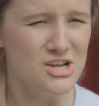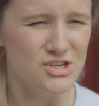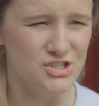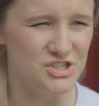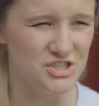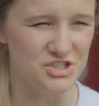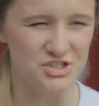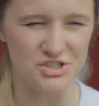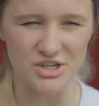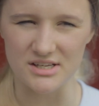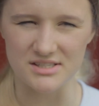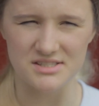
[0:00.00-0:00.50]

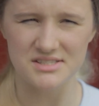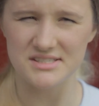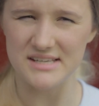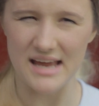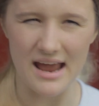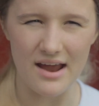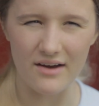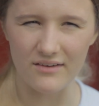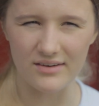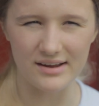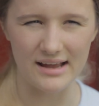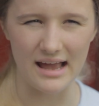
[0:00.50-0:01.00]
she's just
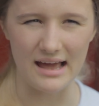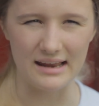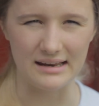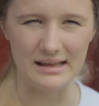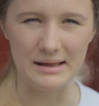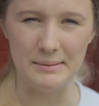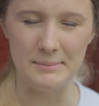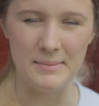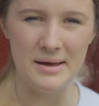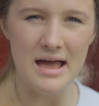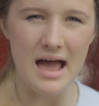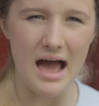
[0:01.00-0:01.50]
staring at
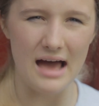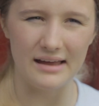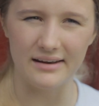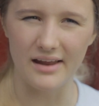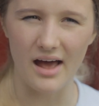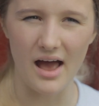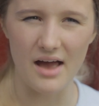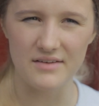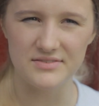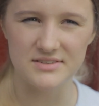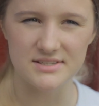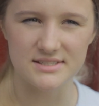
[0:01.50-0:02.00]
him and
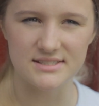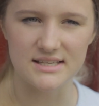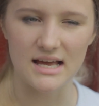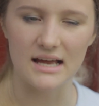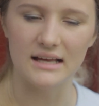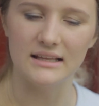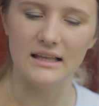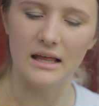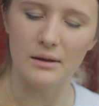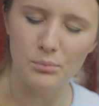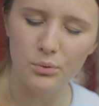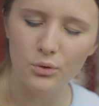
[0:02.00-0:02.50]
I have to
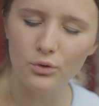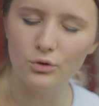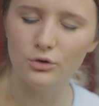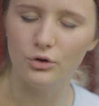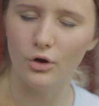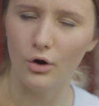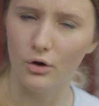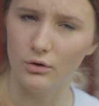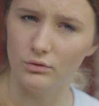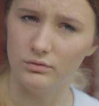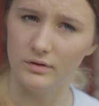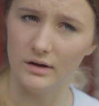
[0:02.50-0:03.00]
say, like, pull
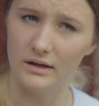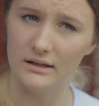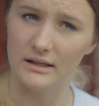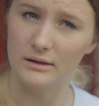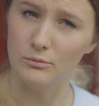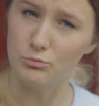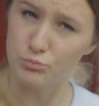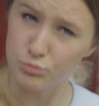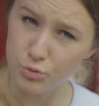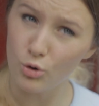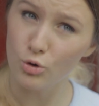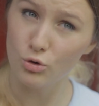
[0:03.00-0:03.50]

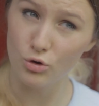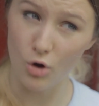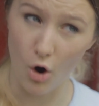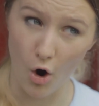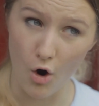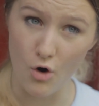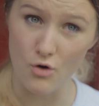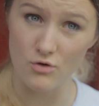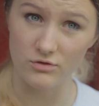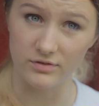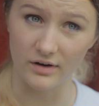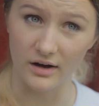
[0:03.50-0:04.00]

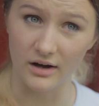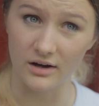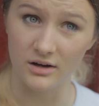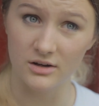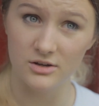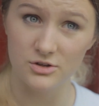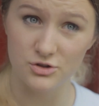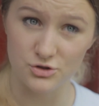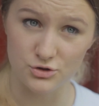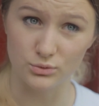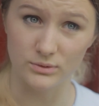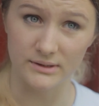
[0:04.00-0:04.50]
over,
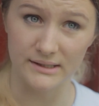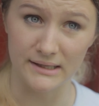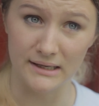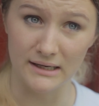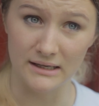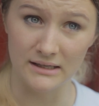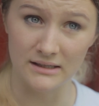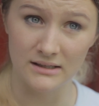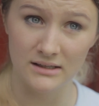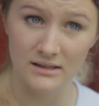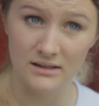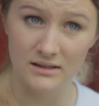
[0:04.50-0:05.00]

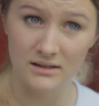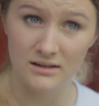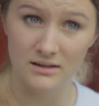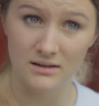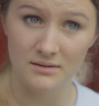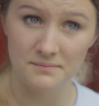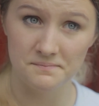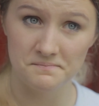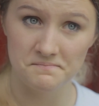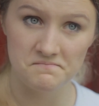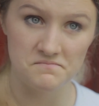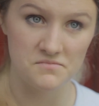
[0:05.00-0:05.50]
Julia.
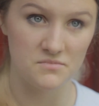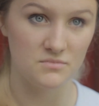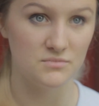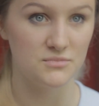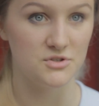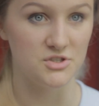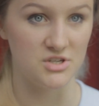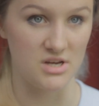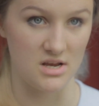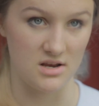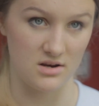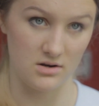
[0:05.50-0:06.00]

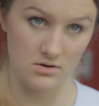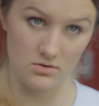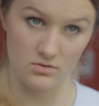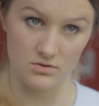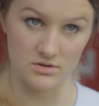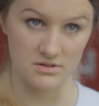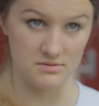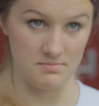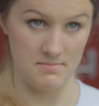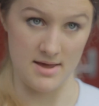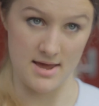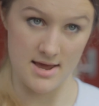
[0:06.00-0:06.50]
She
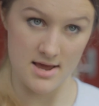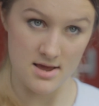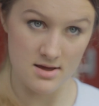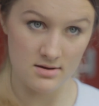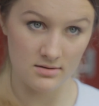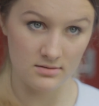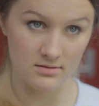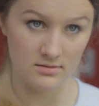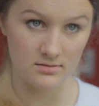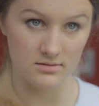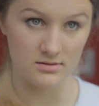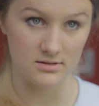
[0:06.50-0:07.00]
ignores me,
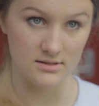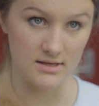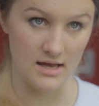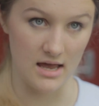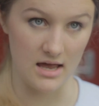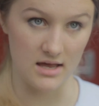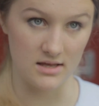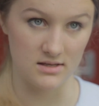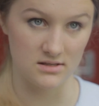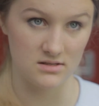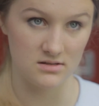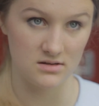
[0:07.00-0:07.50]

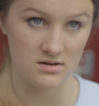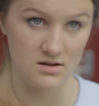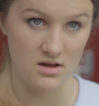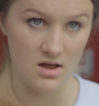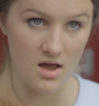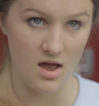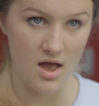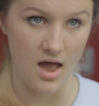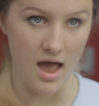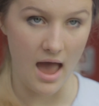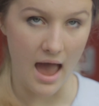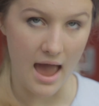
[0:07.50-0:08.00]
says,
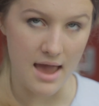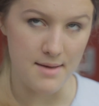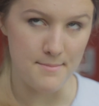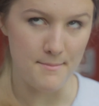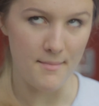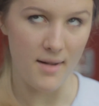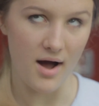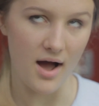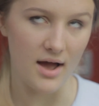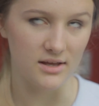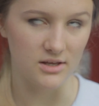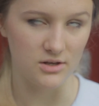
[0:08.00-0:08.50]
hey,
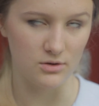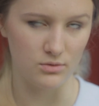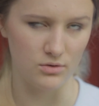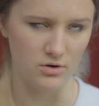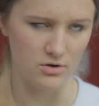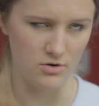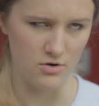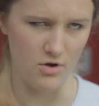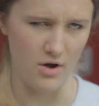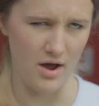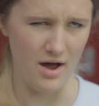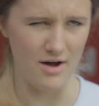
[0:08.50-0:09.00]
Mike, you want
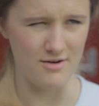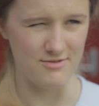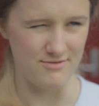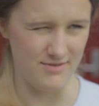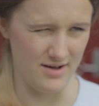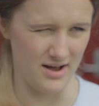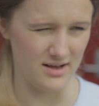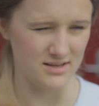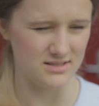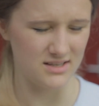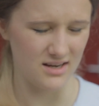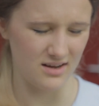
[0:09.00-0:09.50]
to know how
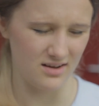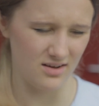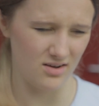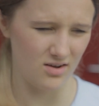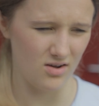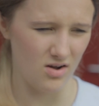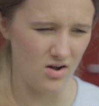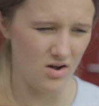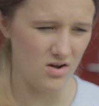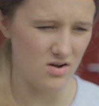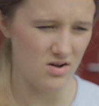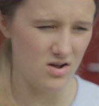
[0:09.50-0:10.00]
fast I can
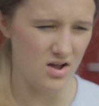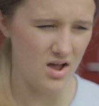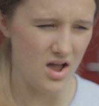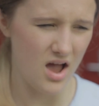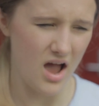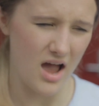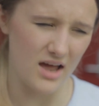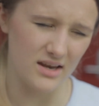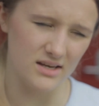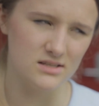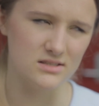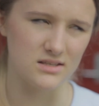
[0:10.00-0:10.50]
go?
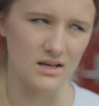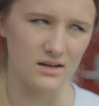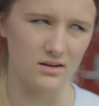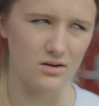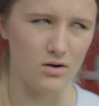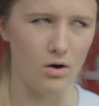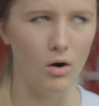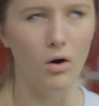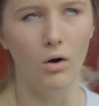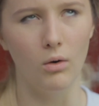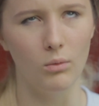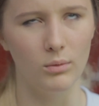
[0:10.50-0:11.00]
And he's like,
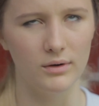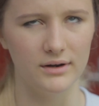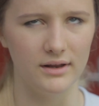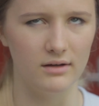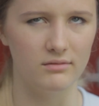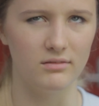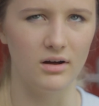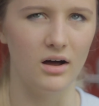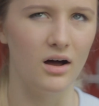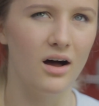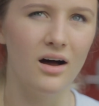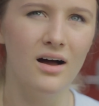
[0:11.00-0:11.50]
oh,
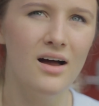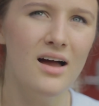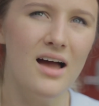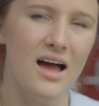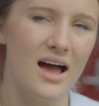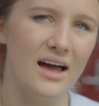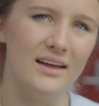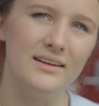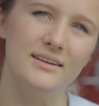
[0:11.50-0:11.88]
whatever. And